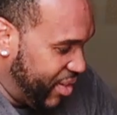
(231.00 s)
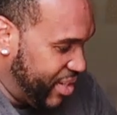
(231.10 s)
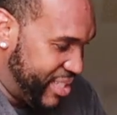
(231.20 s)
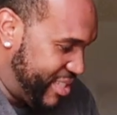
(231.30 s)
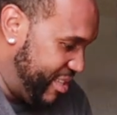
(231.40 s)

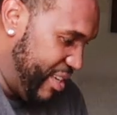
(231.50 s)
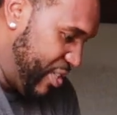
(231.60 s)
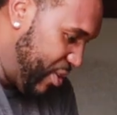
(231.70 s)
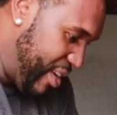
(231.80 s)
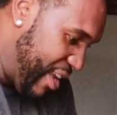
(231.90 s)
Just
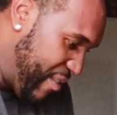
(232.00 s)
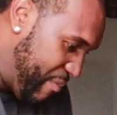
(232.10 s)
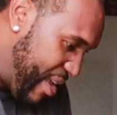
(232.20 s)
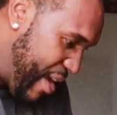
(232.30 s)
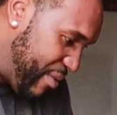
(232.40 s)
enjoying life,
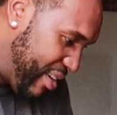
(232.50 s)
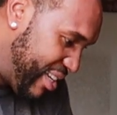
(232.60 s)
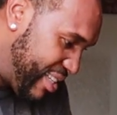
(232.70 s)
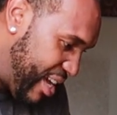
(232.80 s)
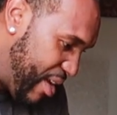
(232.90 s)
man, having a
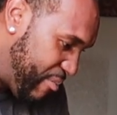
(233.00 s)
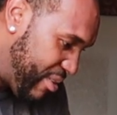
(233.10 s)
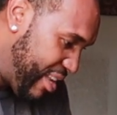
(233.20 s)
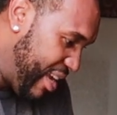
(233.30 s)
good time.